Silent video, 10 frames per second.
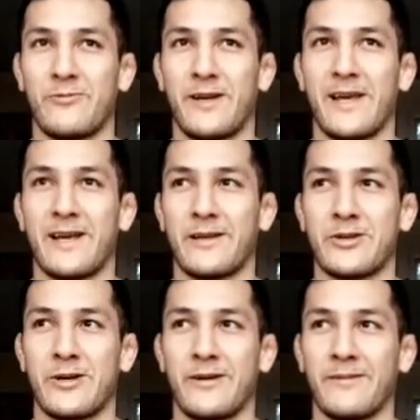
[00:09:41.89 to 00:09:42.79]
rear naked
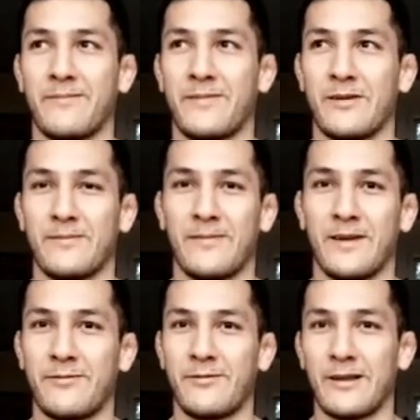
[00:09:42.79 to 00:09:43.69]
choke.
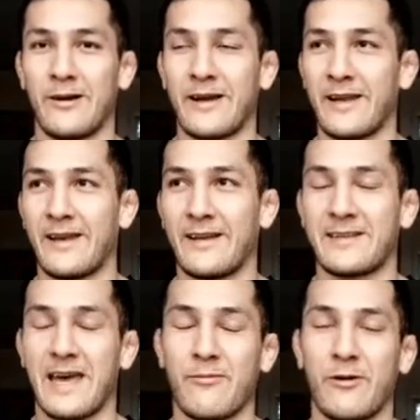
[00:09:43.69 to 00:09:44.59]
If you lock it in, it's
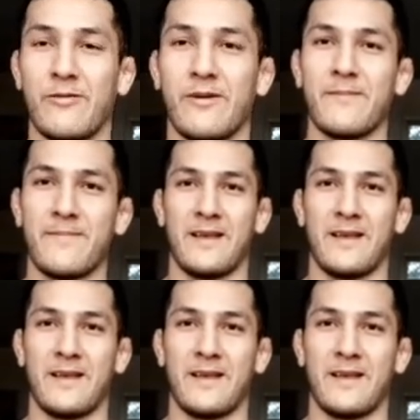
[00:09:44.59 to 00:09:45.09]
game over.